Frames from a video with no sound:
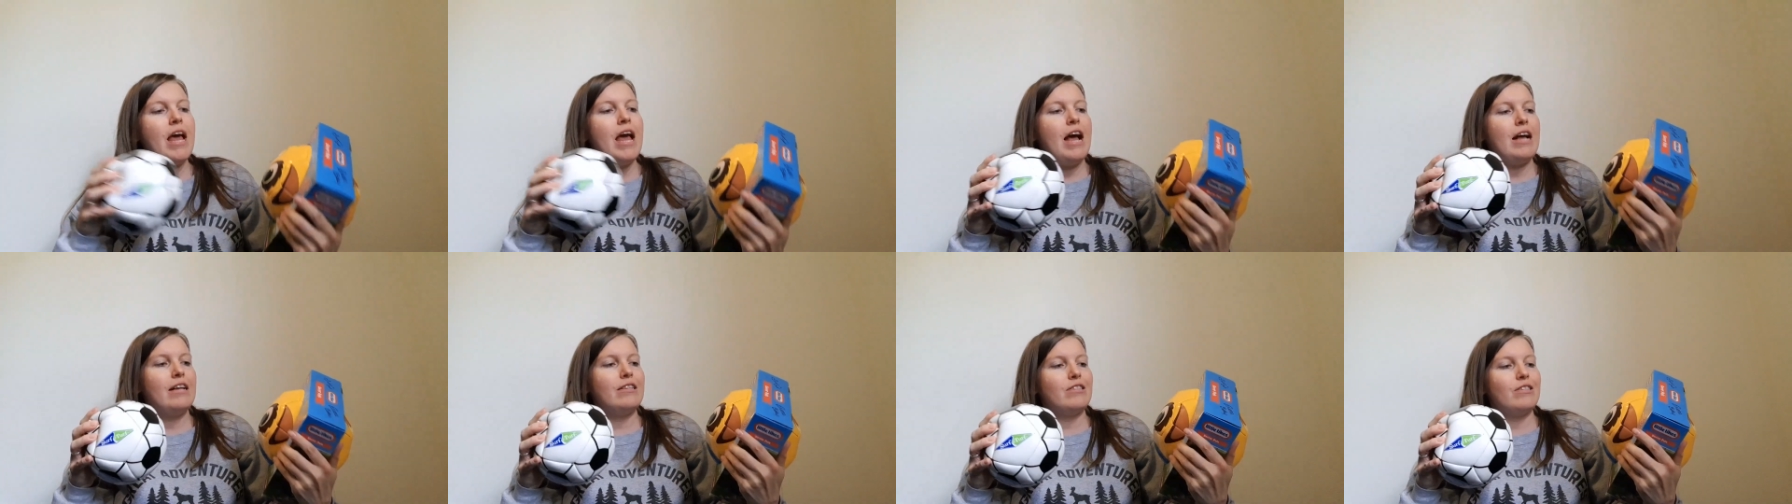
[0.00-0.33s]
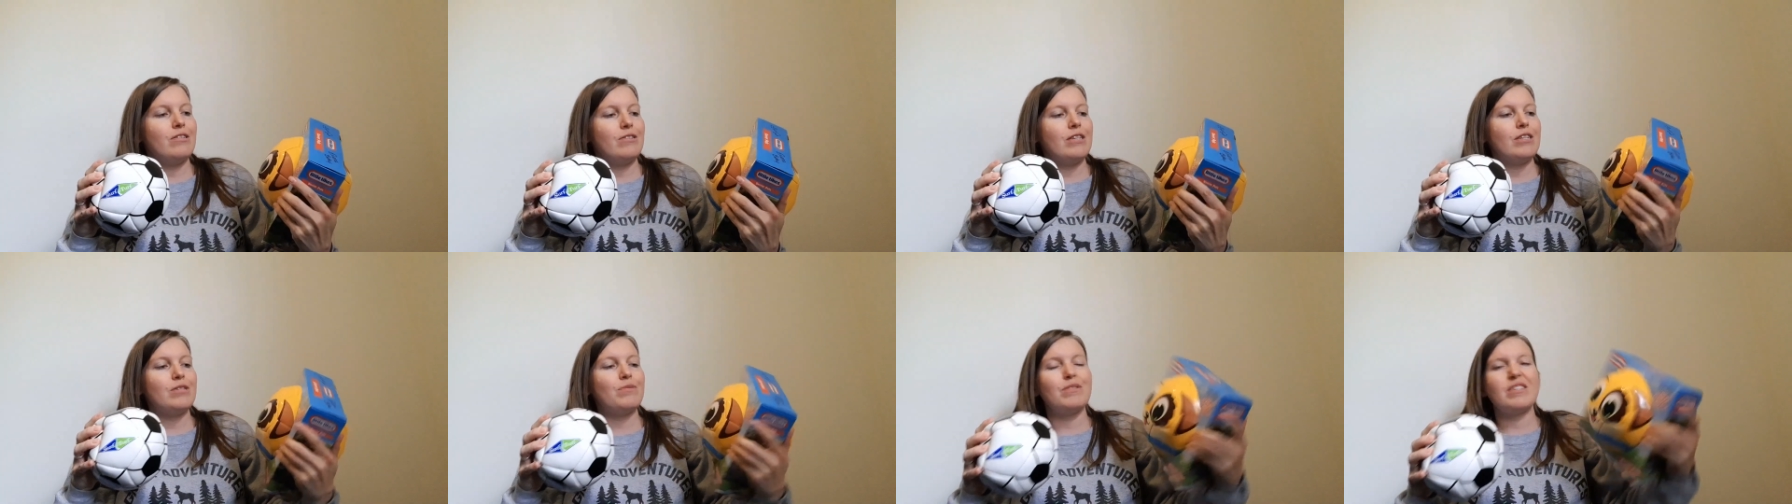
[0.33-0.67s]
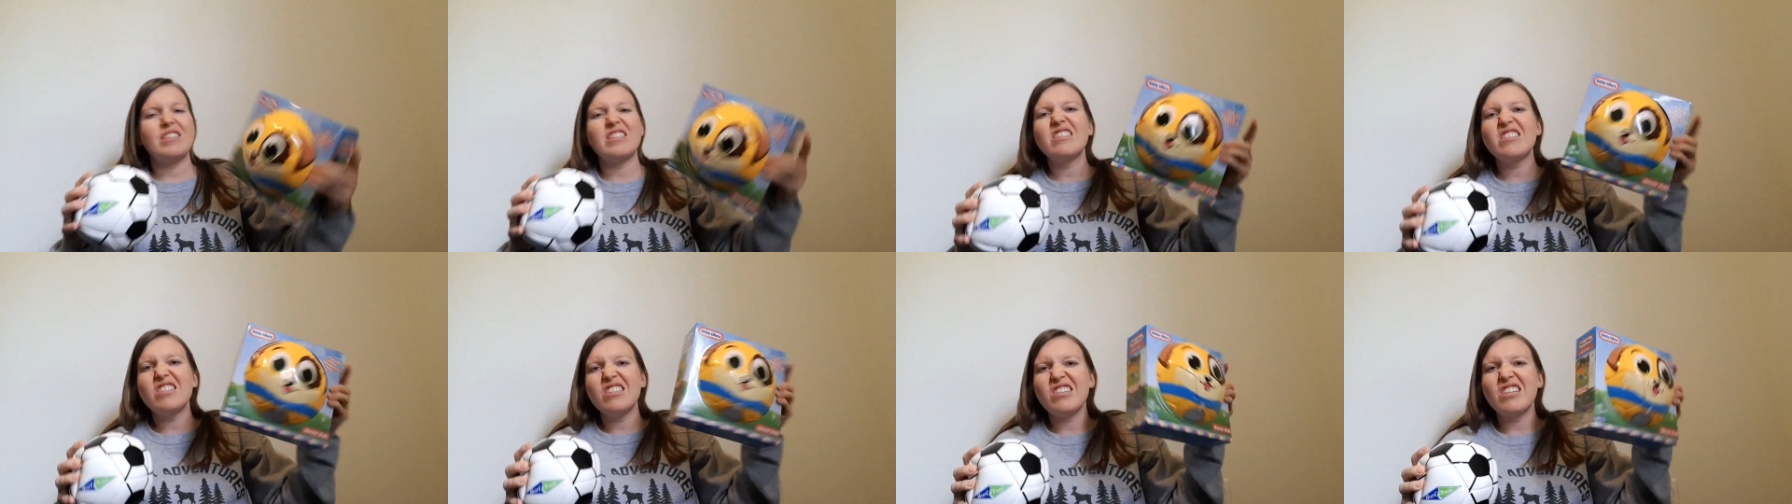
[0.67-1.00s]
And so this
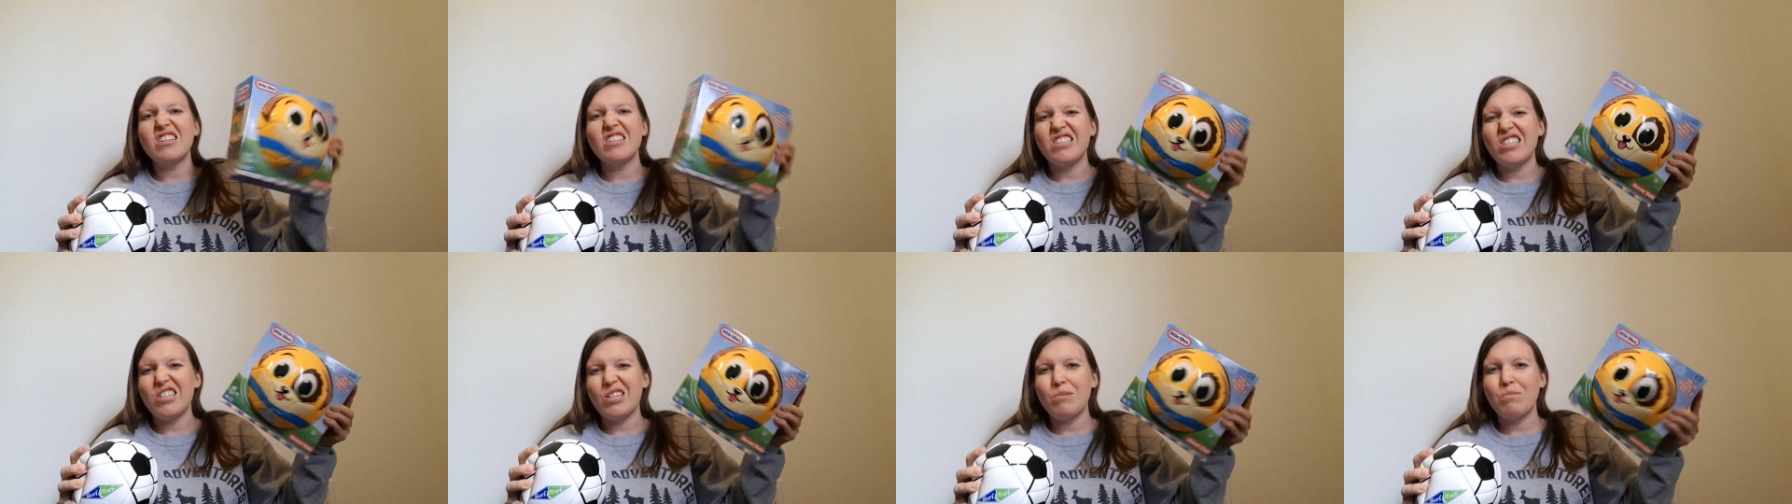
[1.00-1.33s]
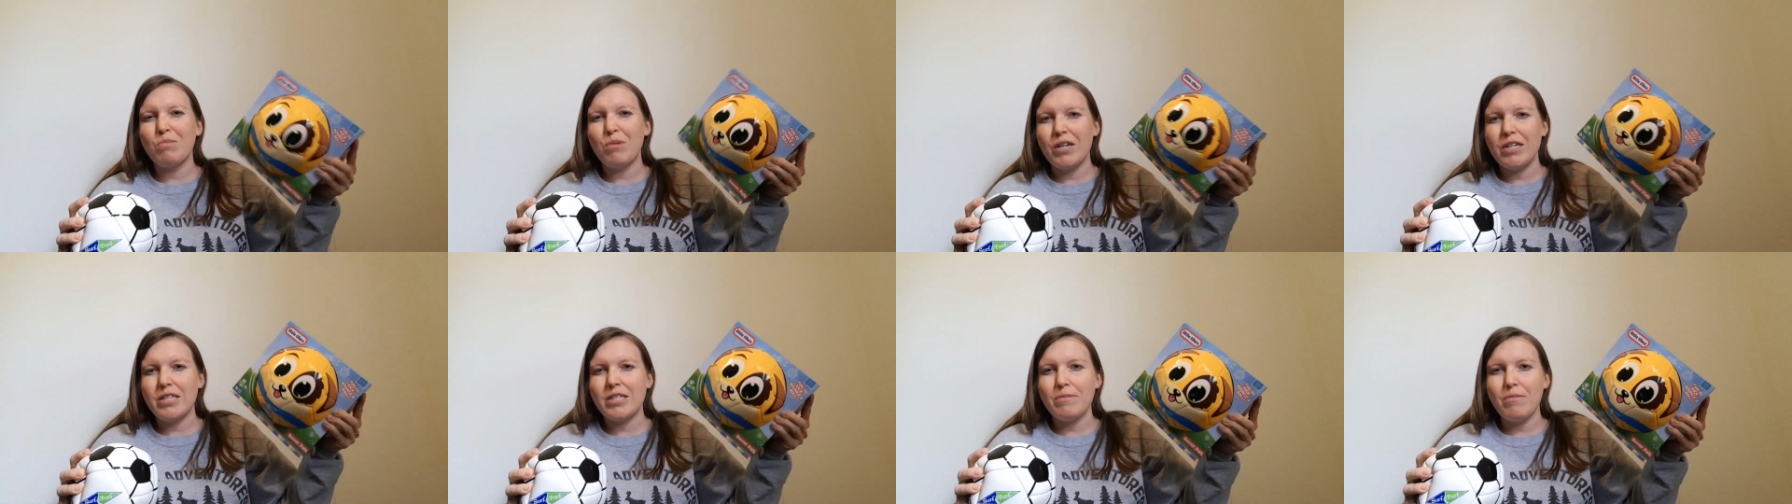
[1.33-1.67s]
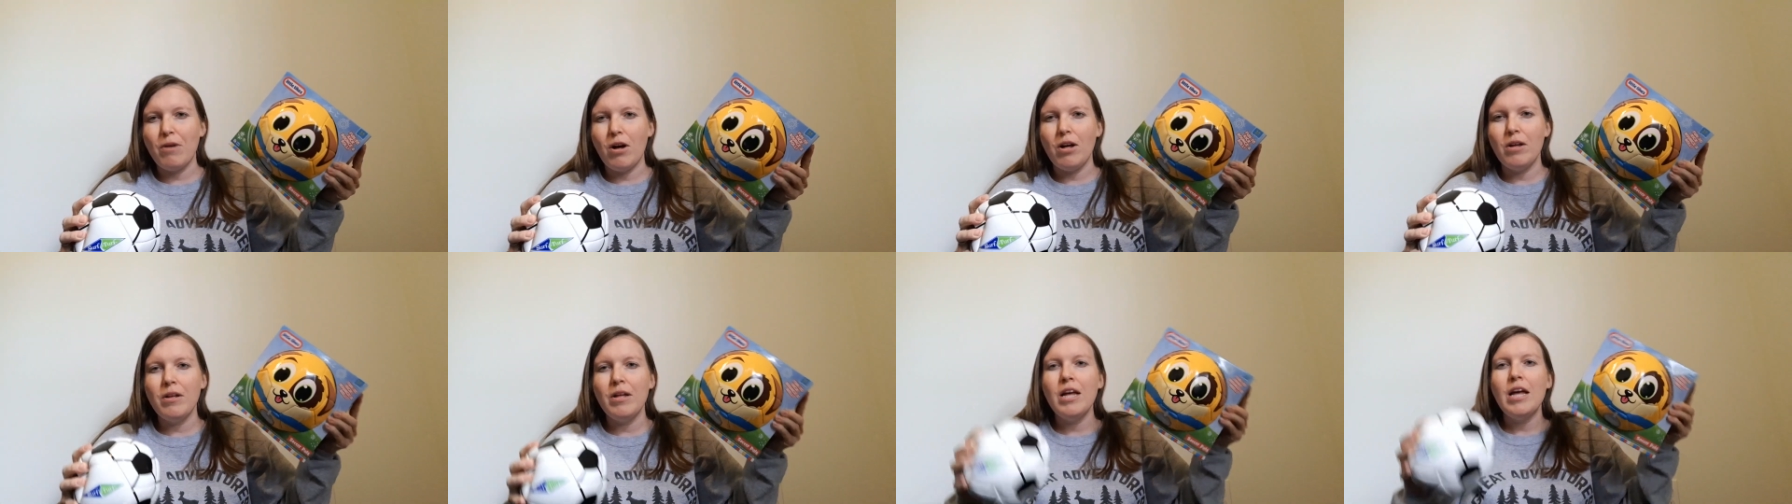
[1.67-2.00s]
one's still considered pretty
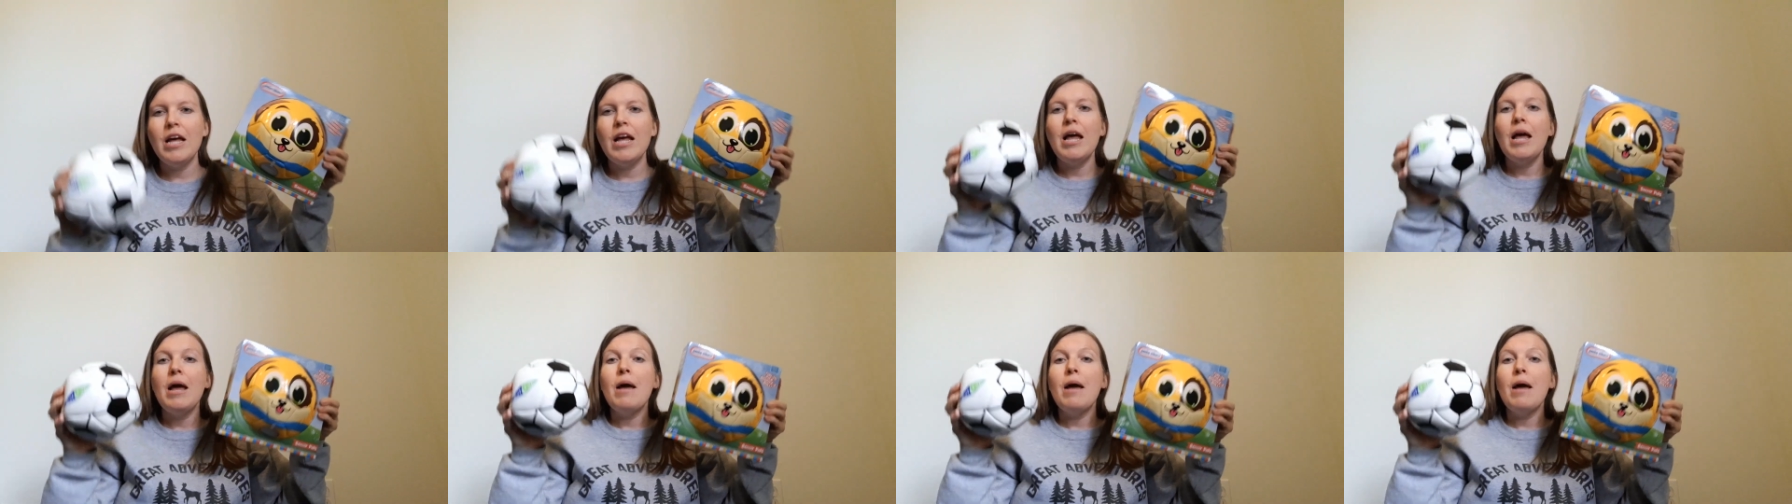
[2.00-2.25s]
small.